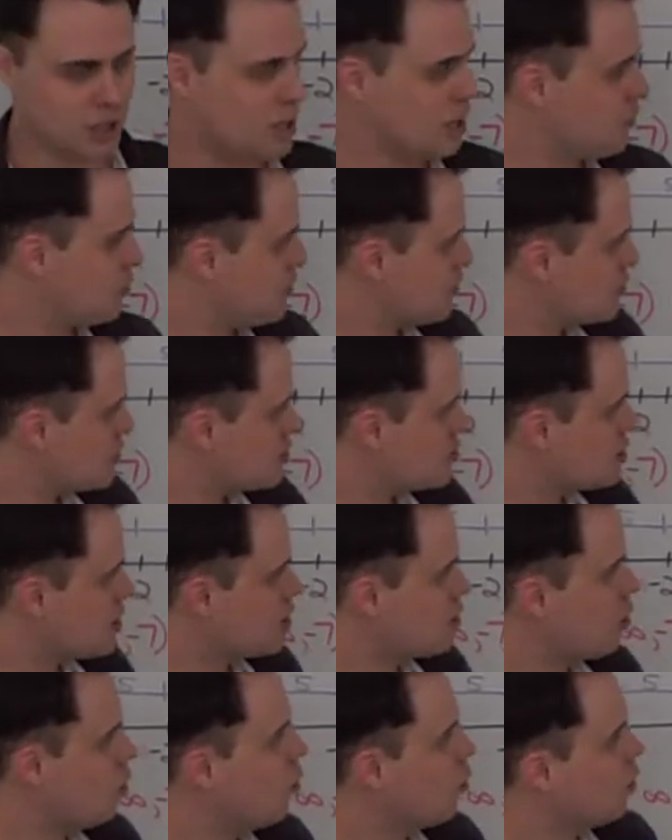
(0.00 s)
If this had
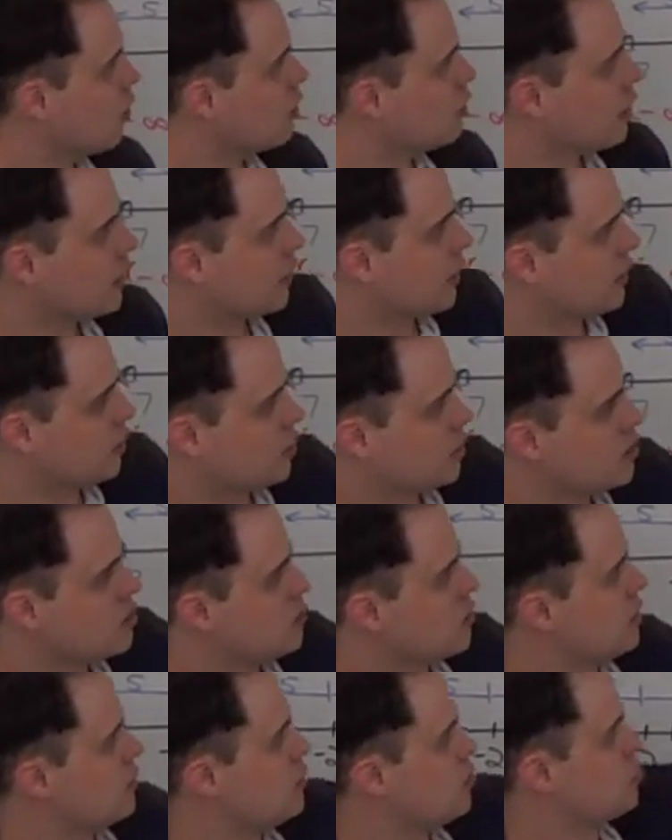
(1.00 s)
said or, like I could
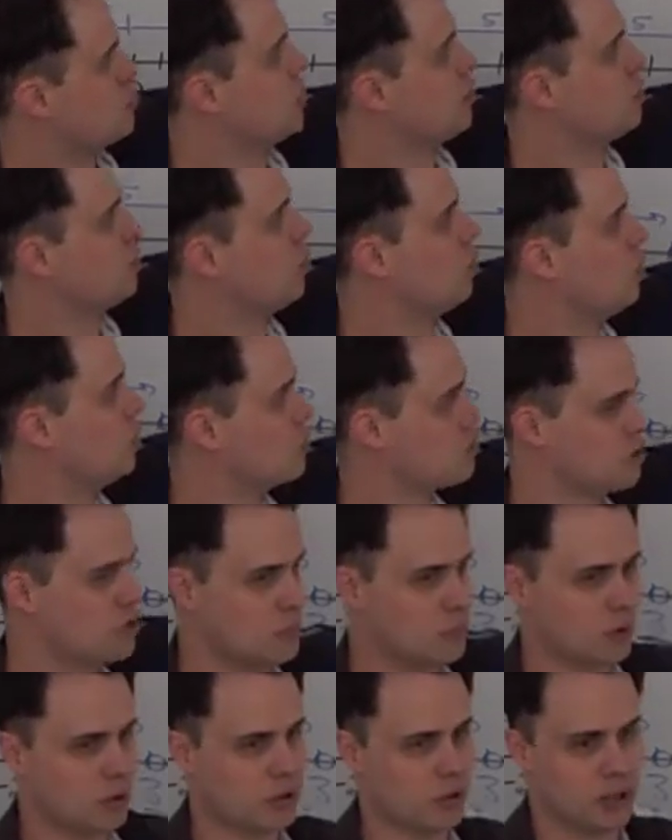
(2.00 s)
easily have just put the or
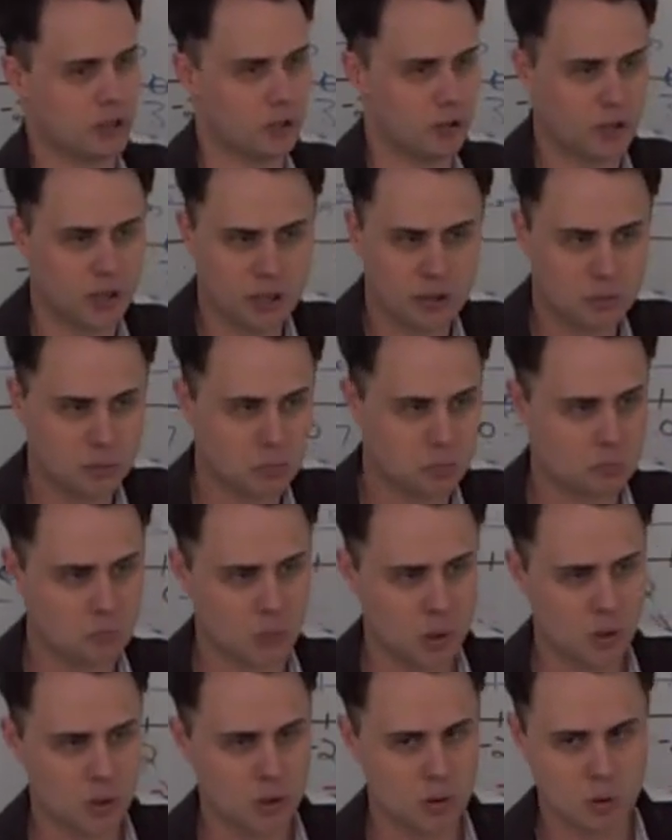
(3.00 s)
symbol in here, right?
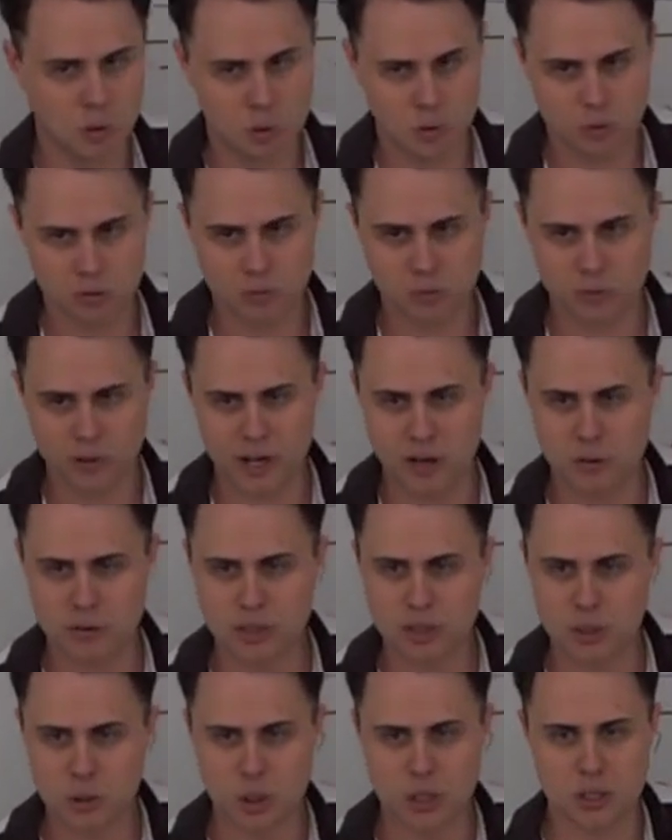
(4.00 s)
How would
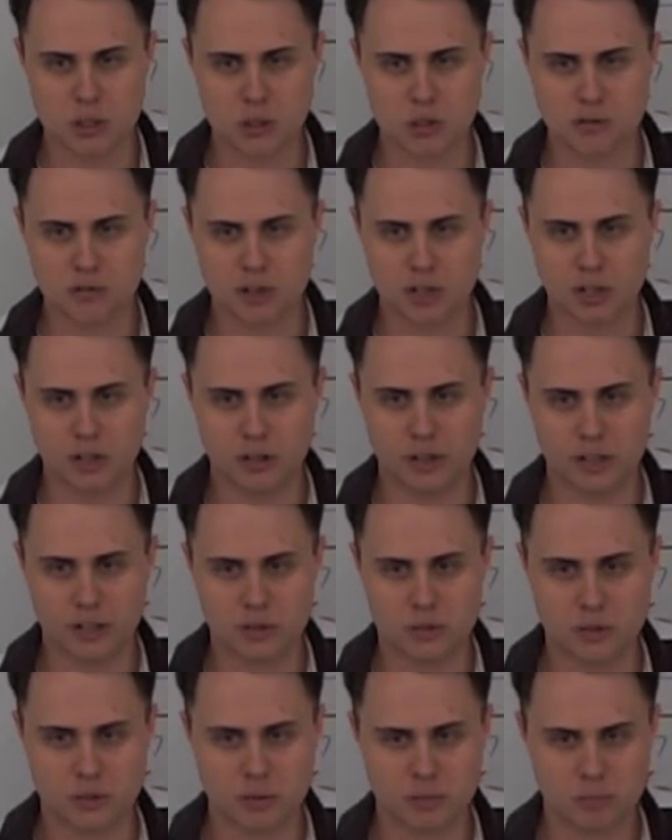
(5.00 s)
that change our final
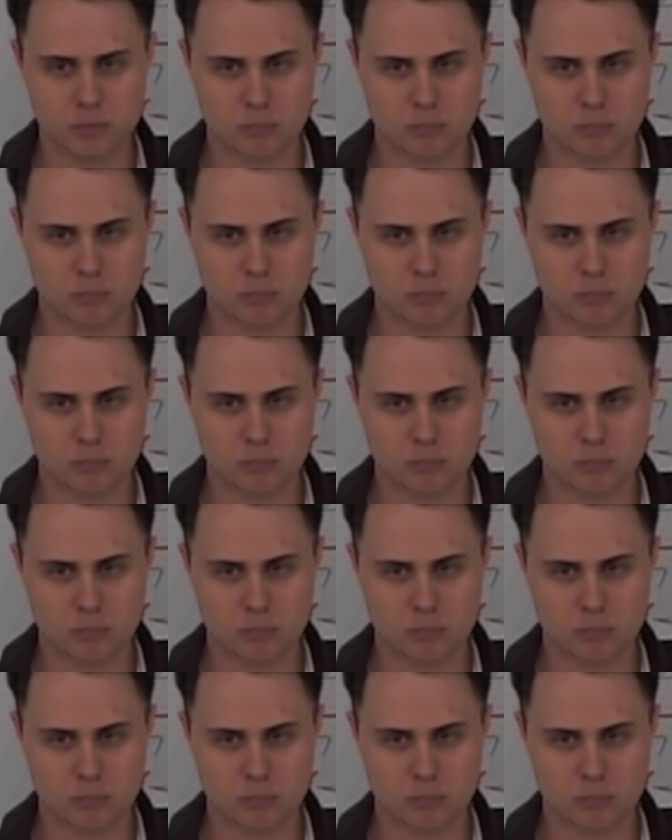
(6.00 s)
answer?